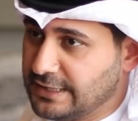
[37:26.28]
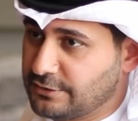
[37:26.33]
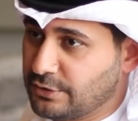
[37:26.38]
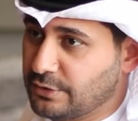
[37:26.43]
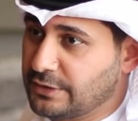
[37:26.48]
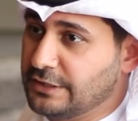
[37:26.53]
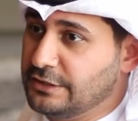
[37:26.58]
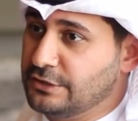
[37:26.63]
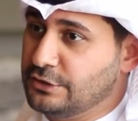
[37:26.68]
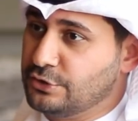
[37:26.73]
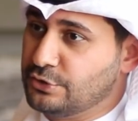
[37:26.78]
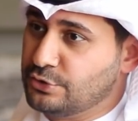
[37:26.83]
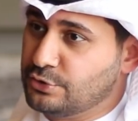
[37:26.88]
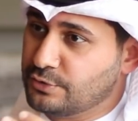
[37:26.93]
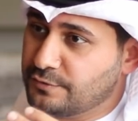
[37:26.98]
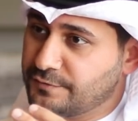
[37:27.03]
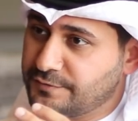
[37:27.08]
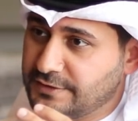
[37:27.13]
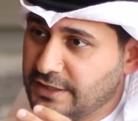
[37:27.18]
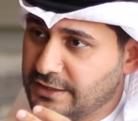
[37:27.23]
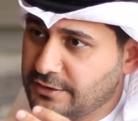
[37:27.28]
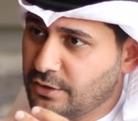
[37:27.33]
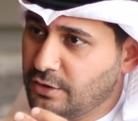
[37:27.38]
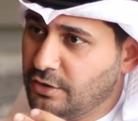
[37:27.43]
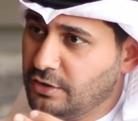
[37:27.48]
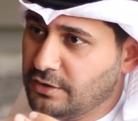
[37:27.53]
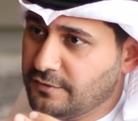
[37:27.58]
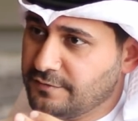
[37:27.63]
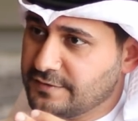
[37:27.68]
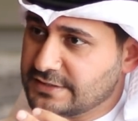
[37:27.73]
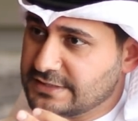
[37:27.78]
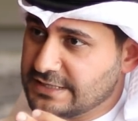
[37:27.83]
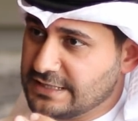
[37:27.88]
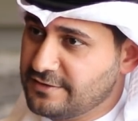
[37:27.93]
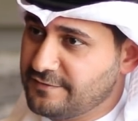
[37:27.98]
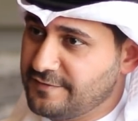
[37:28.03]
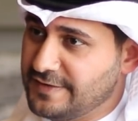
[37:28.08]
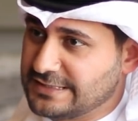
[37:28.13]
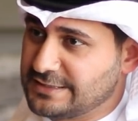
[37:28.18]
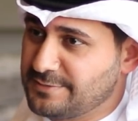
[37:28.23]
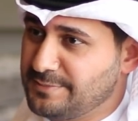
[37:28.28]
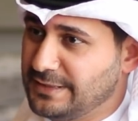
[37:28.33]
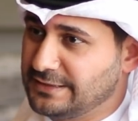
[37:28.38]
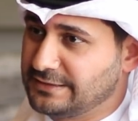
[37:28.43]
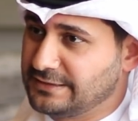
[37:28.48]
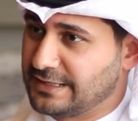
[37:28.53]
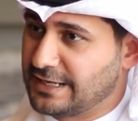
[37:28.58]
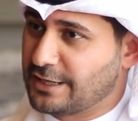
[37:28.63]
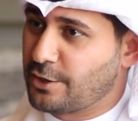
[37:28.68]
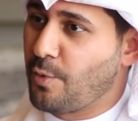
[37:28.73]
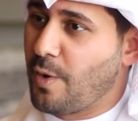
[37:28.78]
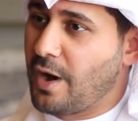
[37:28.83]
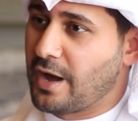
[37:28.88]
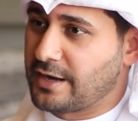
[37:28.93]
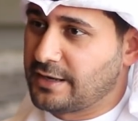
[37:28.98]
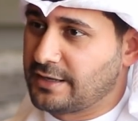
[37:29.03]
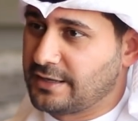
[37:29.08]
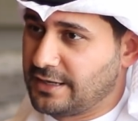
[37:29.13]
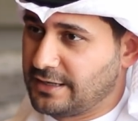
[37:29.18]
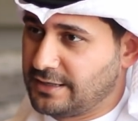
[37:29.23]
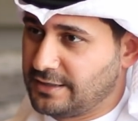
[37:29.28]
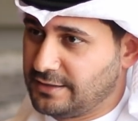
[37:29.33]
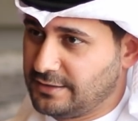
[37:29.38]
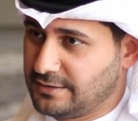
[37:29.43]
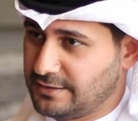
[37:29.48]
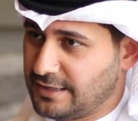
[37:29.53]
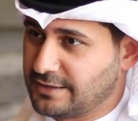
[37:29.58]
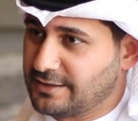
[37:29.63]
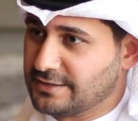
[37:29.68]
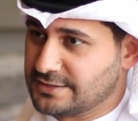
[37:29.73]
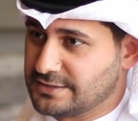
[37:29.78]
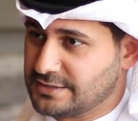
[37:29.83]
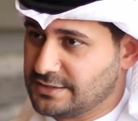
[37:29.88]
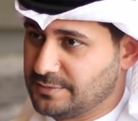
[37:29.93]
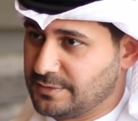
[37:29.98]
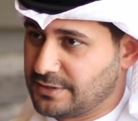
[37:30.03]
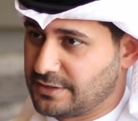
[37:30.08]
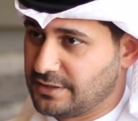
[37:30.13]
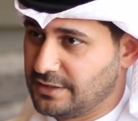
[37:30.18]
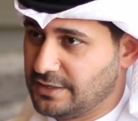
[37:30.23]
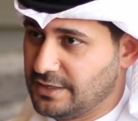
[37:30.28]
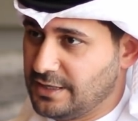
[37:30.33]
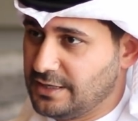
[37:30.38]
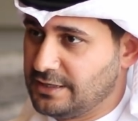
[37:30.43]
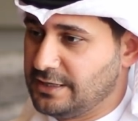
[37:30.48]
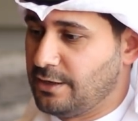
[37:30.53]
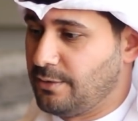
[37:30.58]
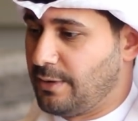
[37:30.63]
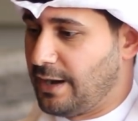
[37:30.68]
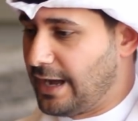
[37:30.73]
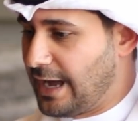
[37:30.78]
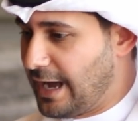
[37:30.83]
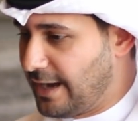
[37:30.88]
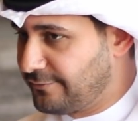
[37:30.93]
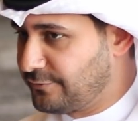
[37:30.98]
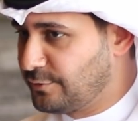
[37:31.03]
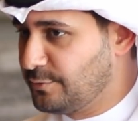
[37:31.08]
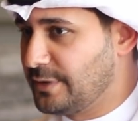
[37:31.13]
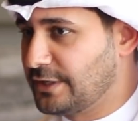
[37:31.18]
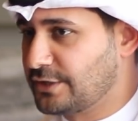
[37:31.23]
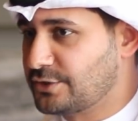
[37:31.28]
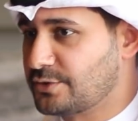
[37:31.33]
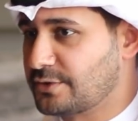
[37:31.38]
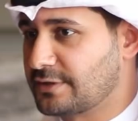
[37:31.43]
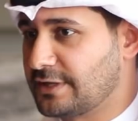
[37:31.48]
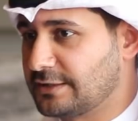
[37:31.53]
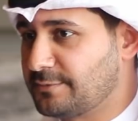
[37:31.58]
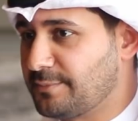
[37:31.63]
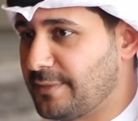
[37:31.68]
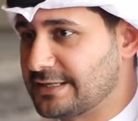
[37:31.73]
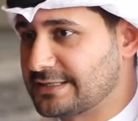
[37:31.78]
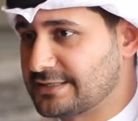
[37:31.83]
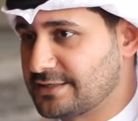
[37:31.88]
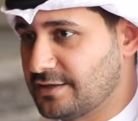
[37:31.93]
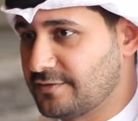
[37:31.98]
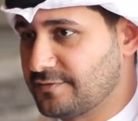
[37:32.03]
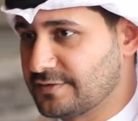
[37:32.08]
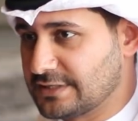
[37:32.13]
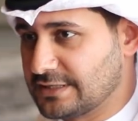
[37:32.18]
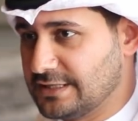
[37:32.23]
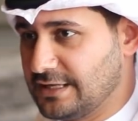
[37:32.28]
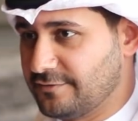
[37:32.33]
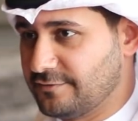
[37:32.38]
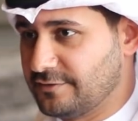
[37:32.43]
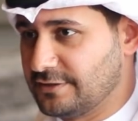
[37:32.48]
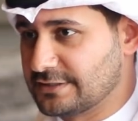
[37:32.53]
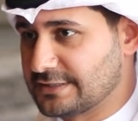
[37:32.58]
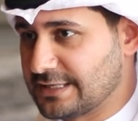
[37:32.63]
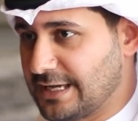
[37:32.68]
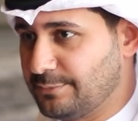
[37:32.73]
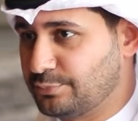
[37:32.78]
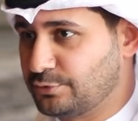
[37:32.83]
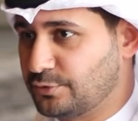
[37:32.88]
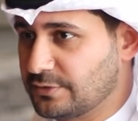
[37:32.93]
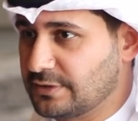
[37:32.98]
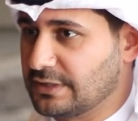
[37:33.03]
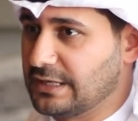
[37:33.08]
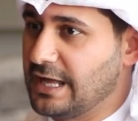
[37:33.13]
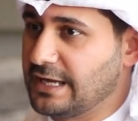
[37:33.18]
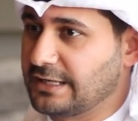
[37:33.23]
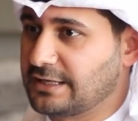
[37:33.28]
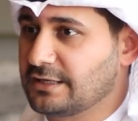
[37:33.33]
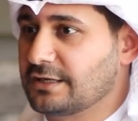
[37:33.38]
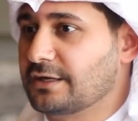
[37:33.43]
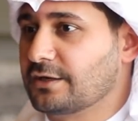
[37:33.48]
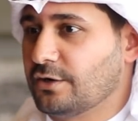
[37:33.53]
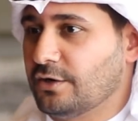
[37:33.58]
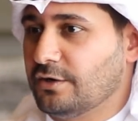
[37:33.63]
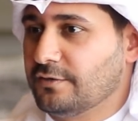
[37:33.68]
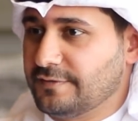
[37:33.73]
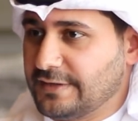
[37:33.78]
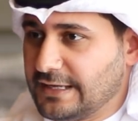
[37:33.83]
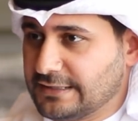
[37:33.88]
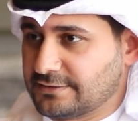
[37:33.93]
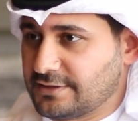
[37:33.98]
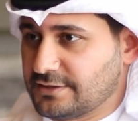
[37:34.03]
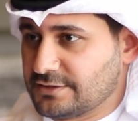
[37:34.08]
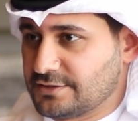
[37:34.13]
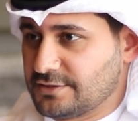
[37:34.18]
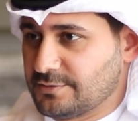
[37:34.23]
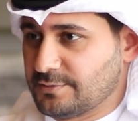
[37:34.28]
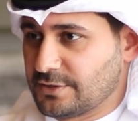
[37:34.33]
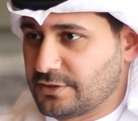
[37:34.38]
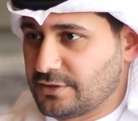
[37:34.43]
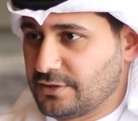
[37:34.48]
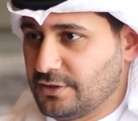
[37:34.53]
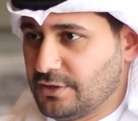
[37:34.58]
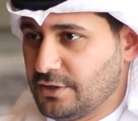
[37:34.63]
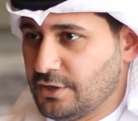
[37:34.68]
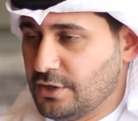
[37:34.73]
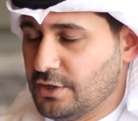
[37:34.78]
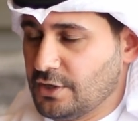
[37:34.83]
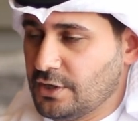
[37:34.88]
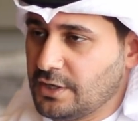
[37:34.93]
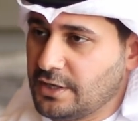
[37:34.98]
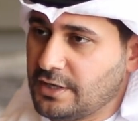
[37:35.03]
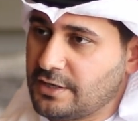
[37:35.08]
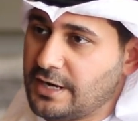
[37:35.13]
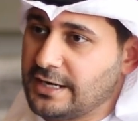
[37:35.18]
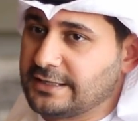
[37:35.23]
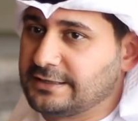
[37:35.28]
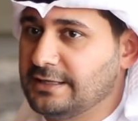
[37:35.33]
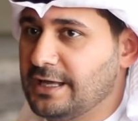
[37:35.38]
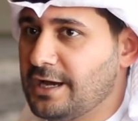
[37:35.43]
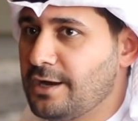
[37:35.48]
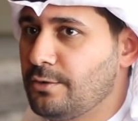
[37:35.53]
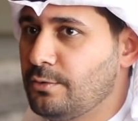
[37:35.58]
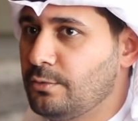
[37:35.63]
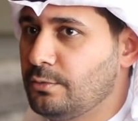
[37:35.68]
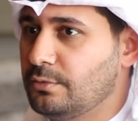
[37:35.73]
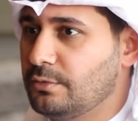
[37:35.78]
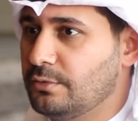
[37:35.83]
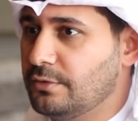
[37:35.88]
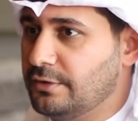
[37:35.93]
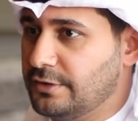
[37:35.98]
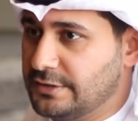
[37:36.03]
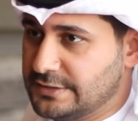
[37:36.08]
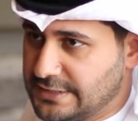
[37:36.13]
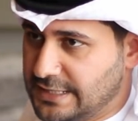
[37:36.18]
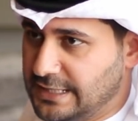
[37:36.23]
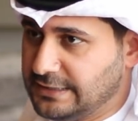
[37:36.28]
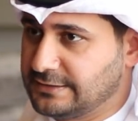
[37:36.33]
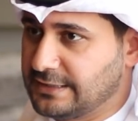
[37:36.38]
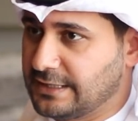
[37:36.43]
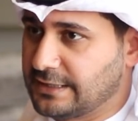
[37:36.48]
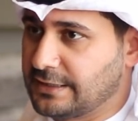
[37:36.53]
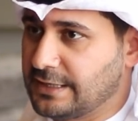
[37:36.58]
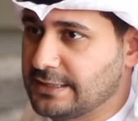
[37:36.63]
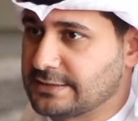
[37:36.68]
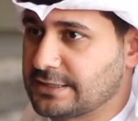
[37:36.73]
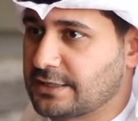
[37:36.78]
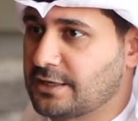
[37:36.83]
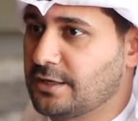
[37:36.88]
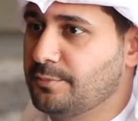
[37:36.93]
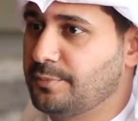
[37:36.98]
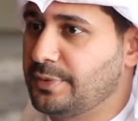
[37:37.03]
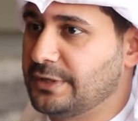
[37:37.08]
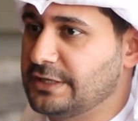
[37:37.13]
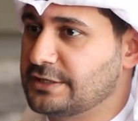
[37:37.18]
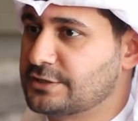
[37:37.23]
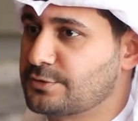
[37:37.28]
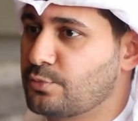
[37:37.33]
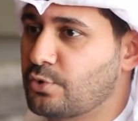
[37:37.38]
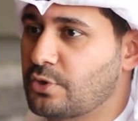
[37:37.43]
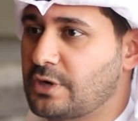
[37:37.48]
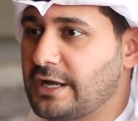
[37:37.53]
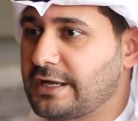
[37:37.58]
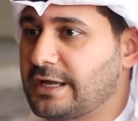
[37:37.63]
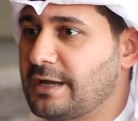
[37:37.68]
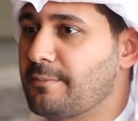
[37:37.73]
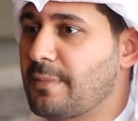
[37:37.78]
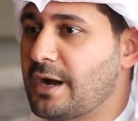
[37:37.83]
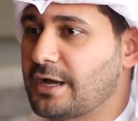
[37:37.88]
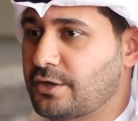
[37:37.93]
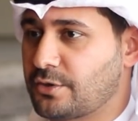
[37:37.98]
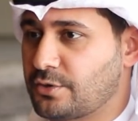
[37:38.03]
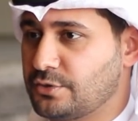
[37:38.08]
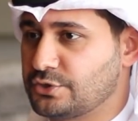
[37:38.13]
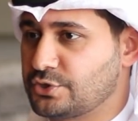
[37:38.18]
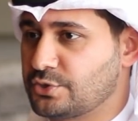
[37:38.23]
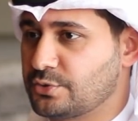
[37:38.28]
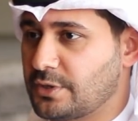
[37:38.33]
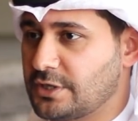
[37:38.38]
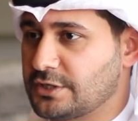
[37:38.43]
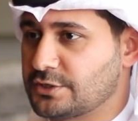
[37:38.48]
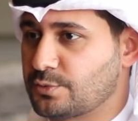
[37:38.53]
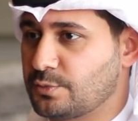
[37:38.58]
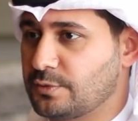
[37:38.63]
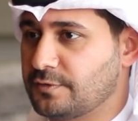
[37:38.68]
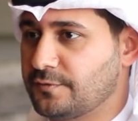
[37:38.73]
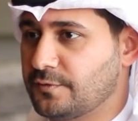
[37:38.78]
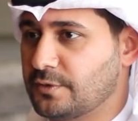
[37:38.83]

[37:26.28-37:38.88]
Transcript: that, okay, you've done all of this investment in acquiring a customer. Now, I have to make sure that my service level is up to the liking of that customer. Right now, Sehteq as a company is more like a micro-insurance. We